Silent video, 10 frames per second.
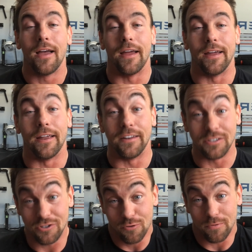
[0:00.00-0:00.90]
and he's
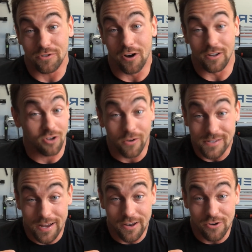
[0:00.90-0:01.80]
a superstar. It's all he's
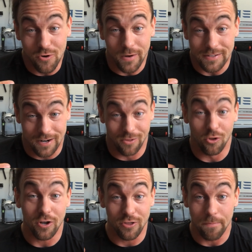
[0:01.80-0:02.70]
got to do. He's got to look the